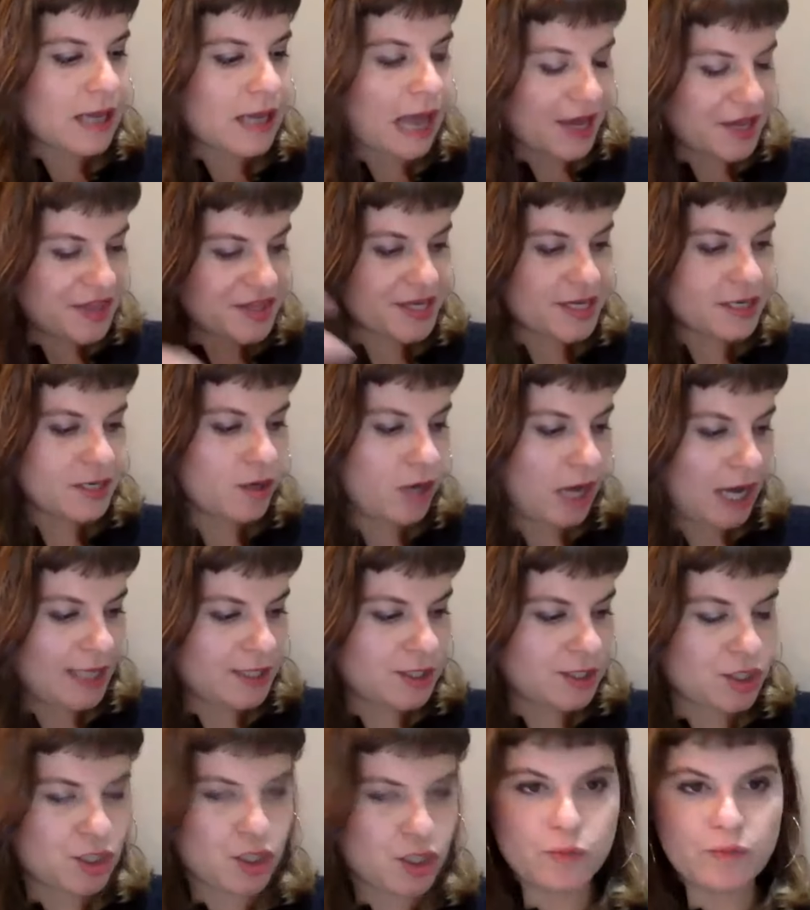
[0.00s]
I think you
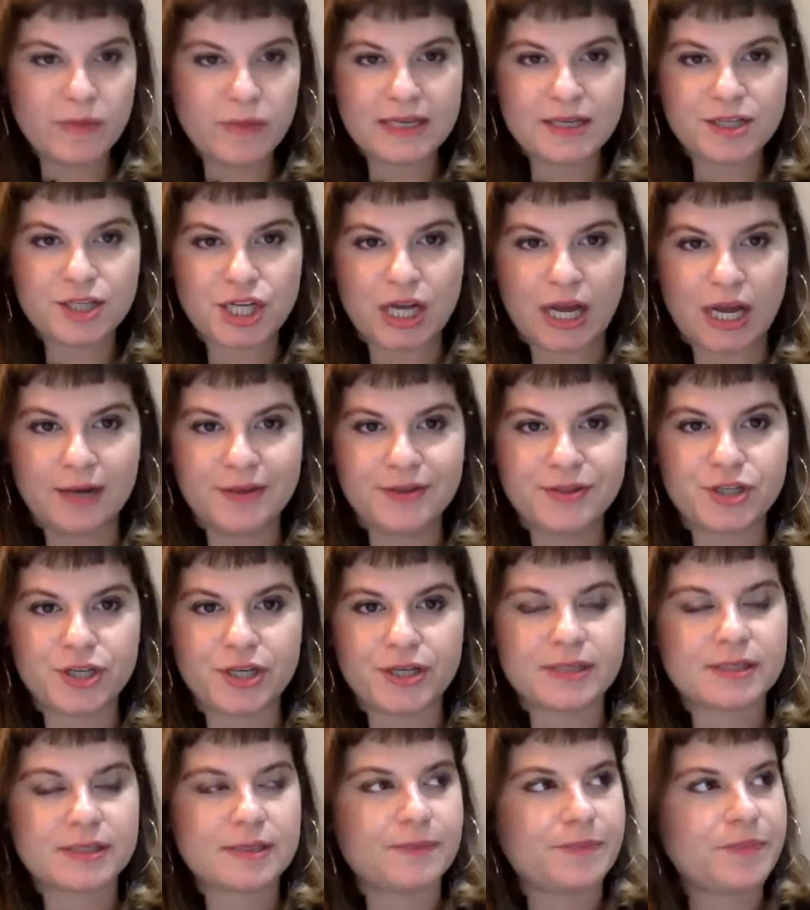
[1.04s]
had two main
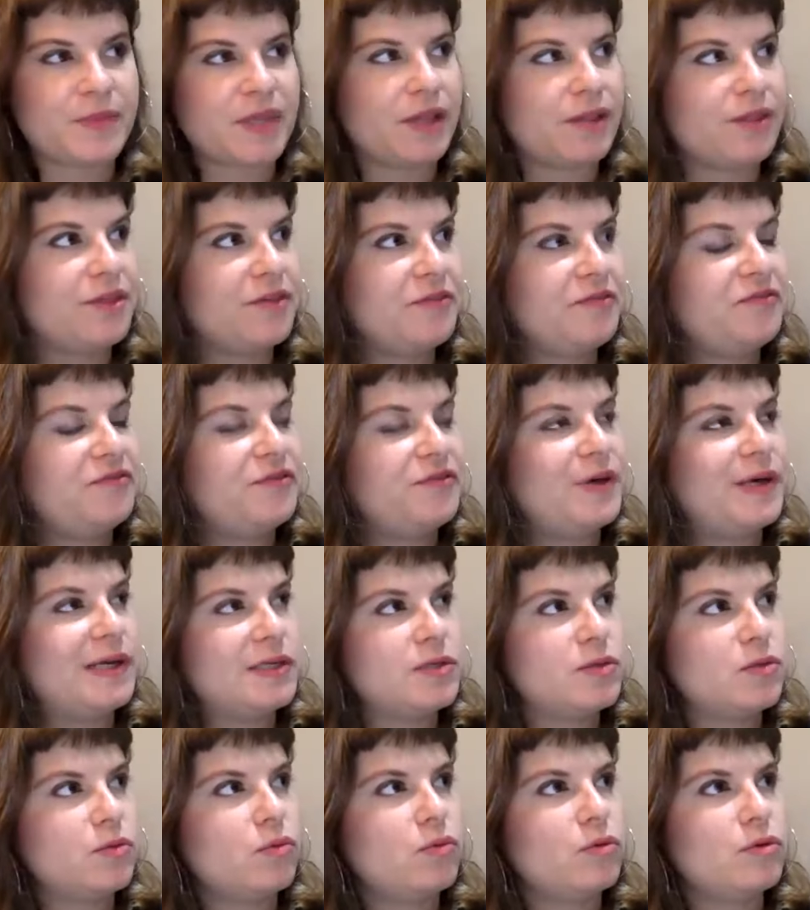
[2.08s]
challenges. The
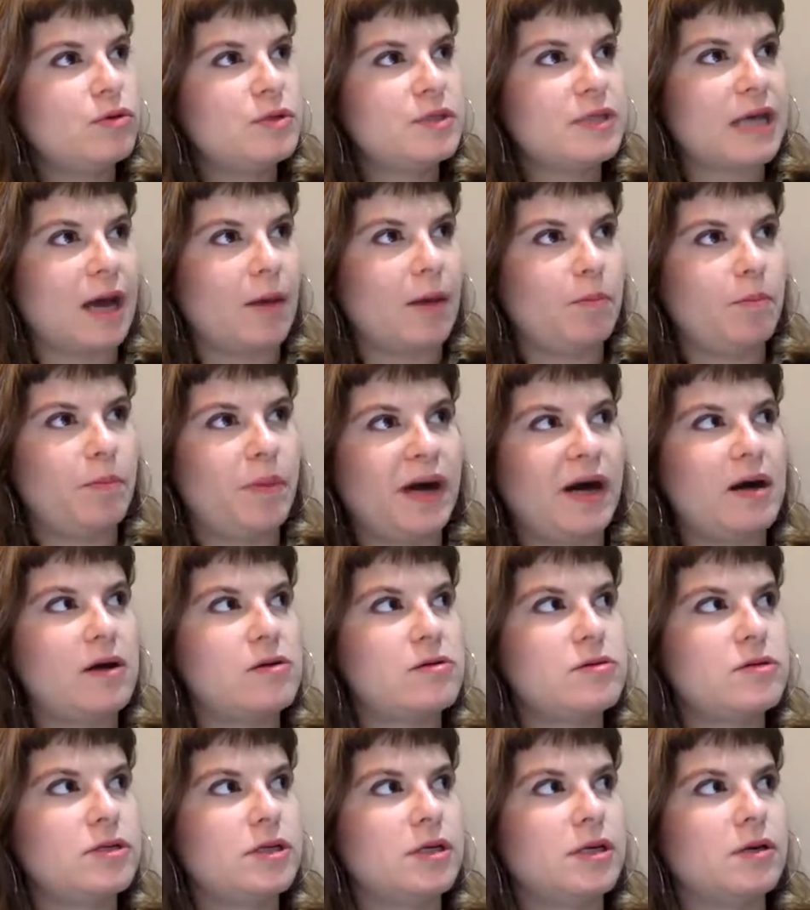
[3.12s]
first was
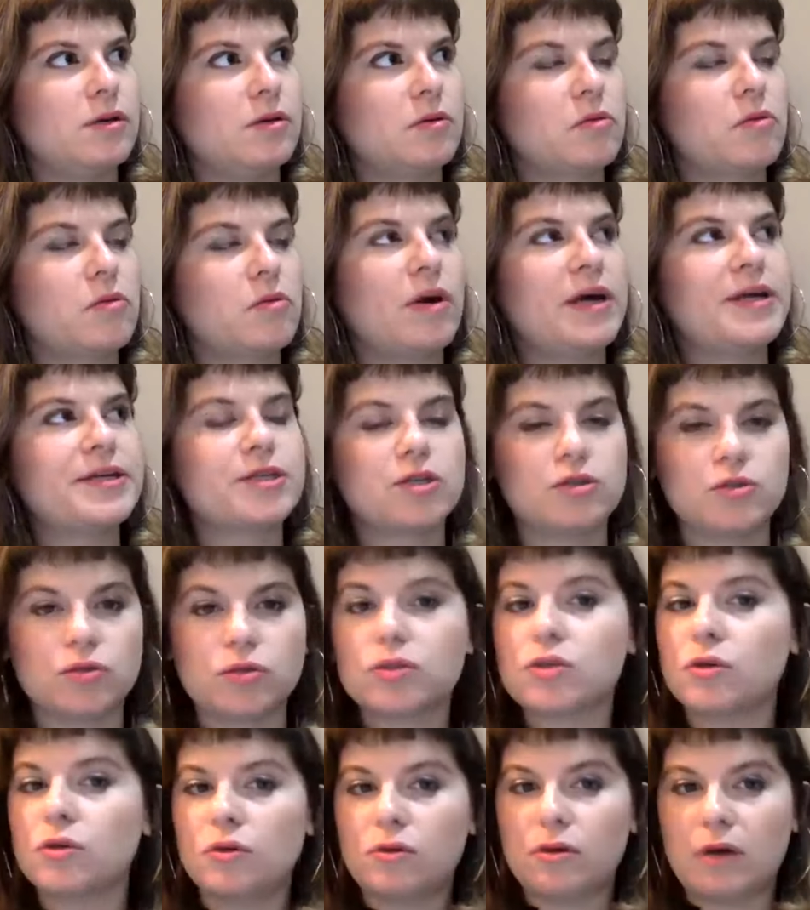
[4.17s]
about what you
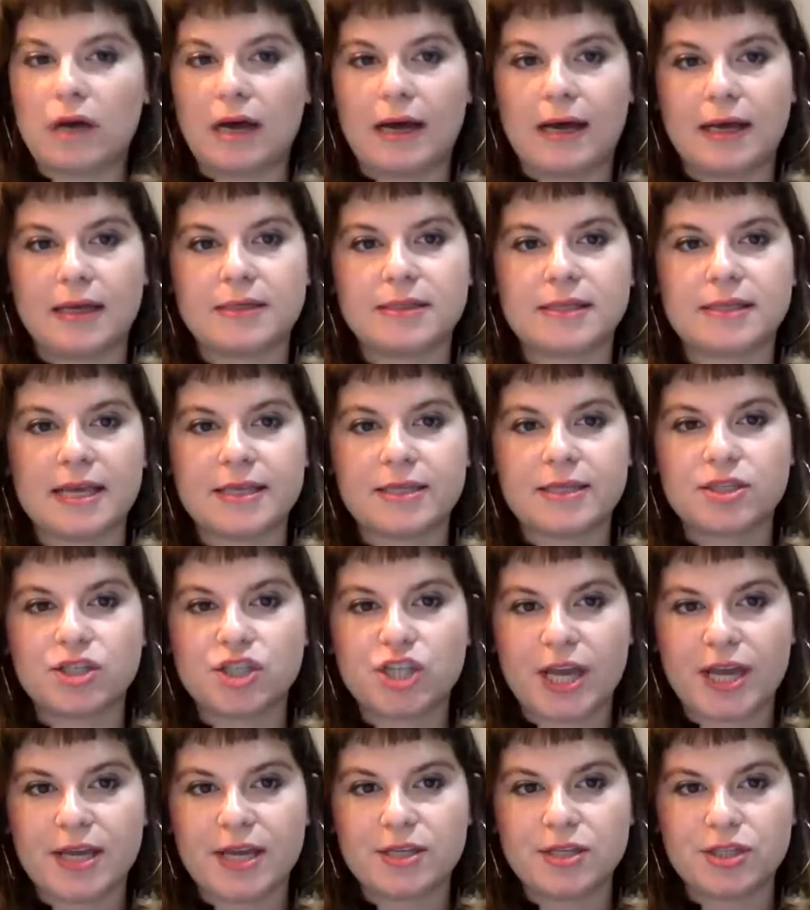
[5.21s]
saw as a
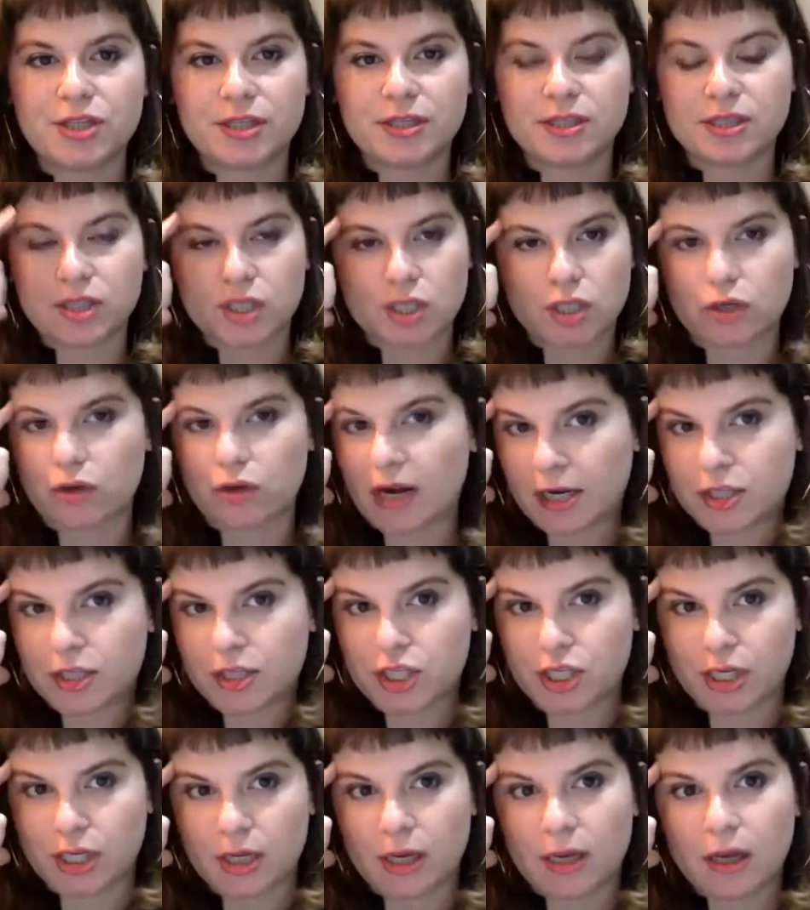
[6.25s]
change in
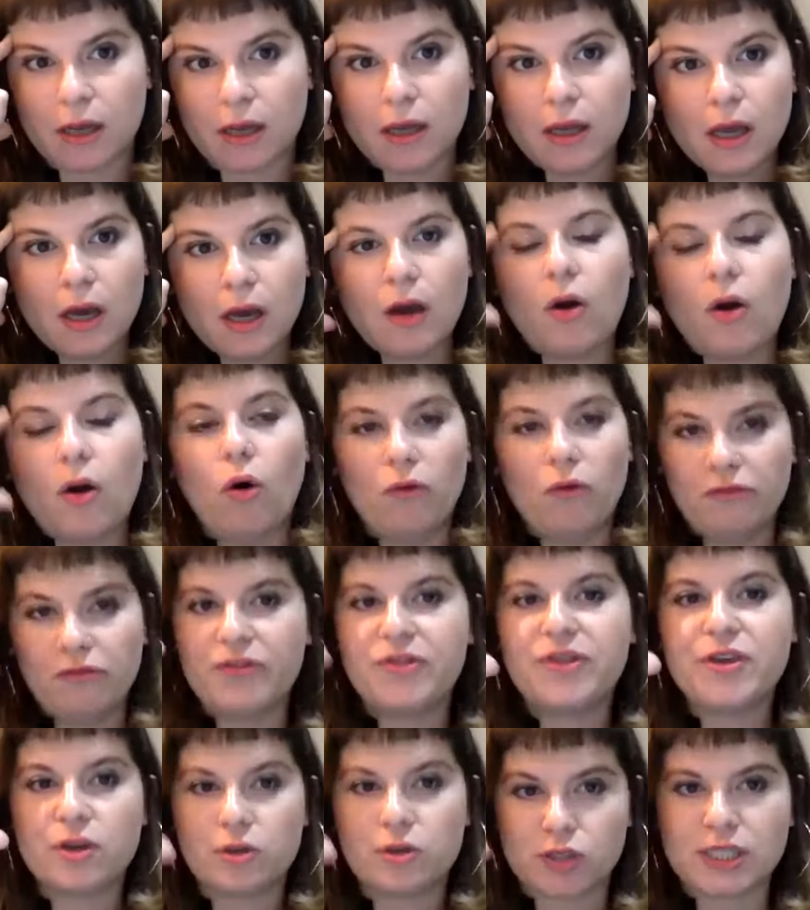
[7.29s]
structure
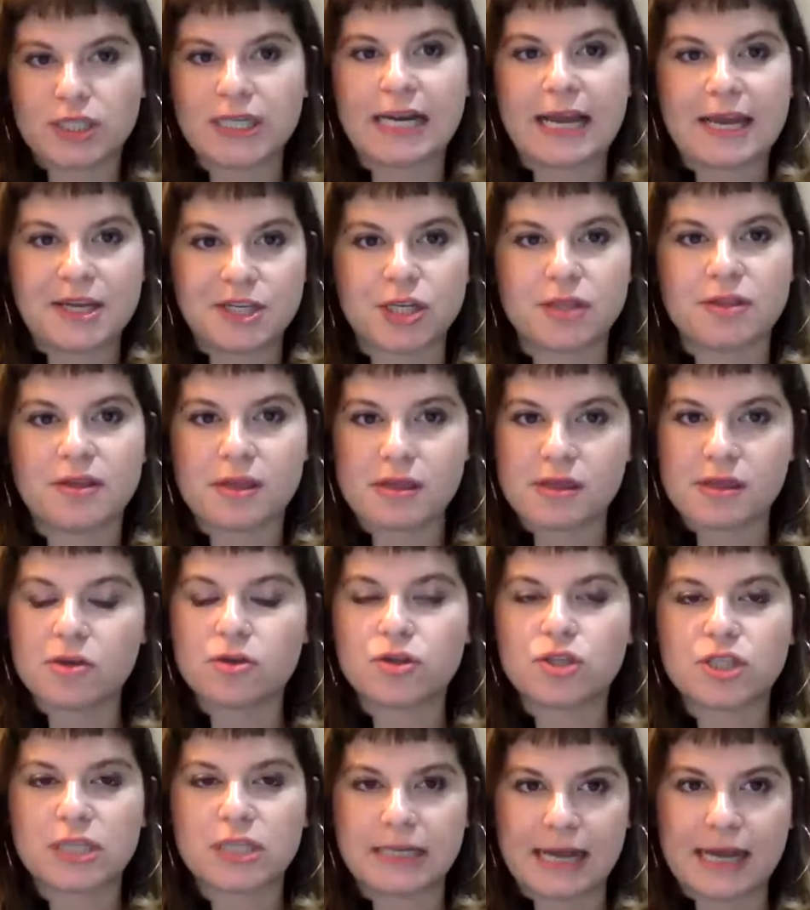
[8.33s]
of the oscillation, that the
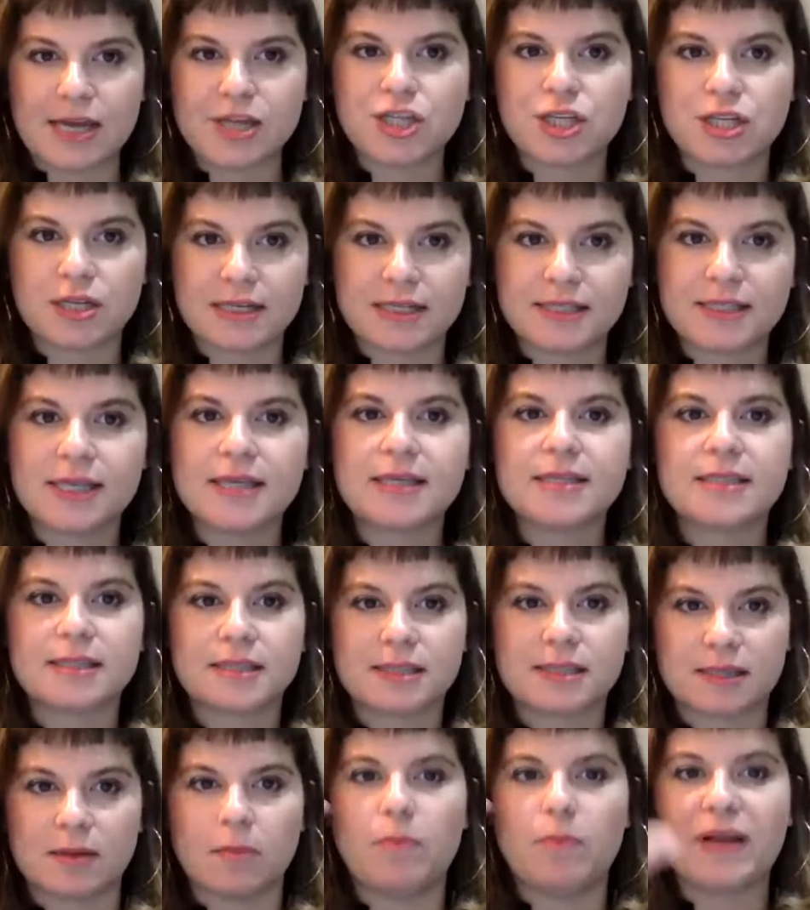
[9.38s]
oscillation
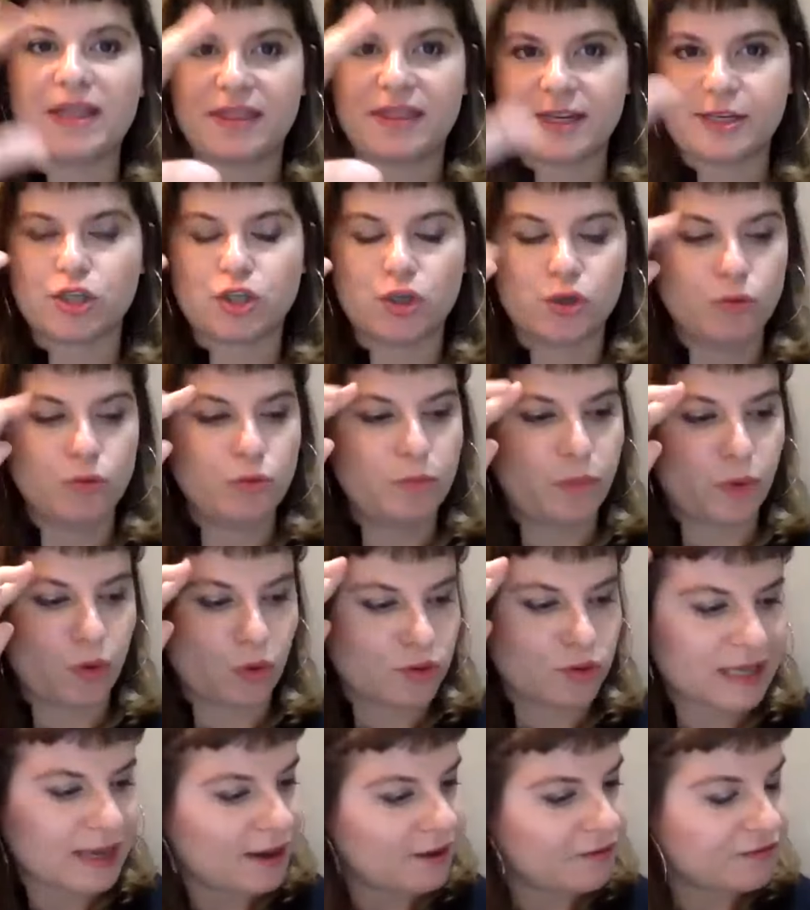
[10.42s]
exists, but the two
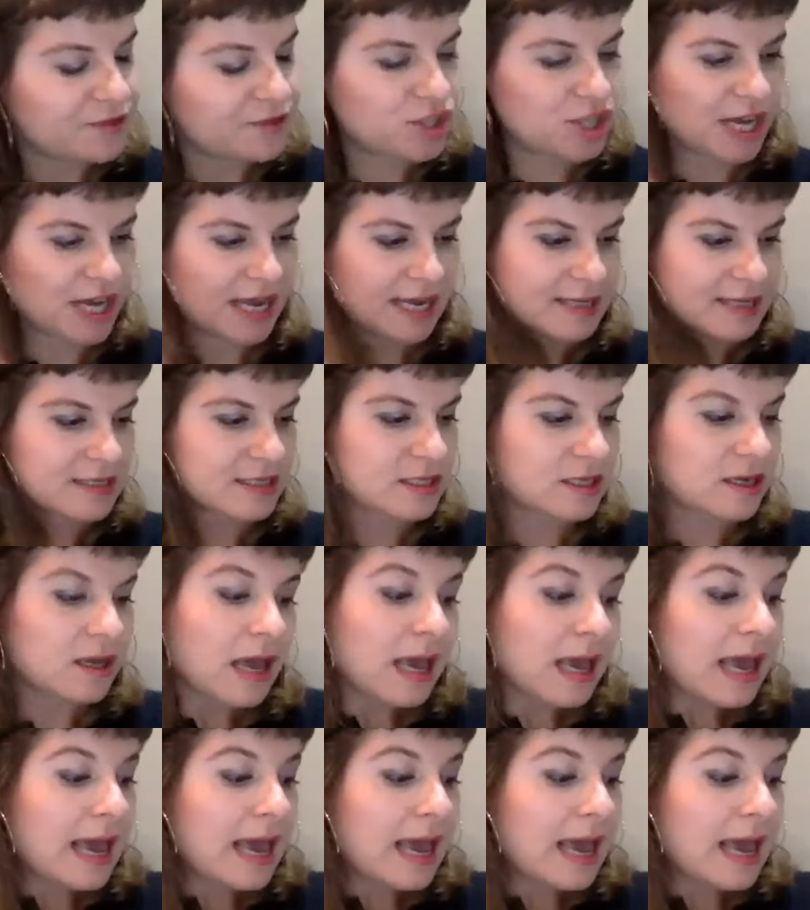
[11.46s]
poles have changed.